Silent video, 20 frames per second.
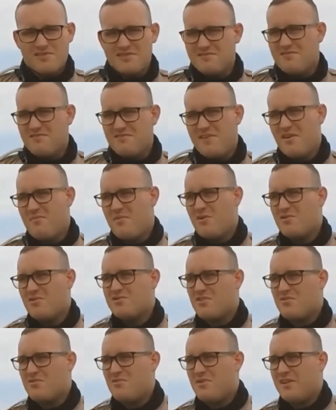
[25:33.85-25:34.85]
And pheromones
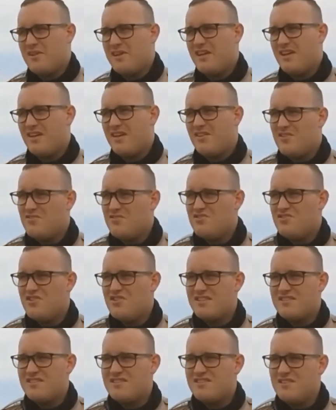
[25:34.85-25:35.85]
are really
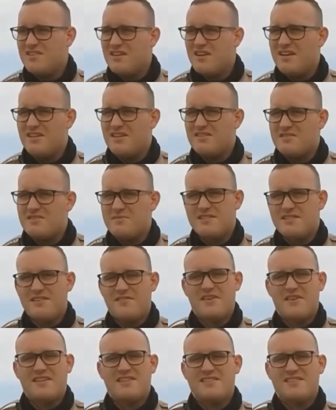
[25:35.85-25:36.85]
just a
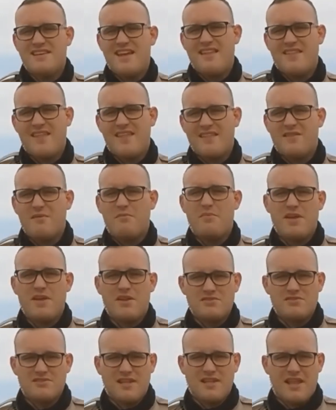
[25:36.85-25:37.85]
specific scent that the
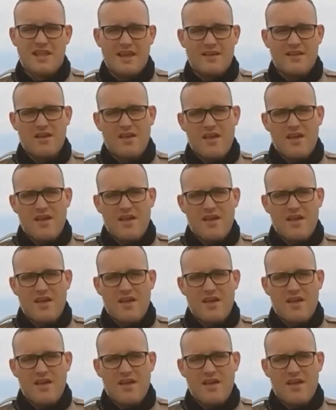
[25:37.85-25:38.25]
beetles like.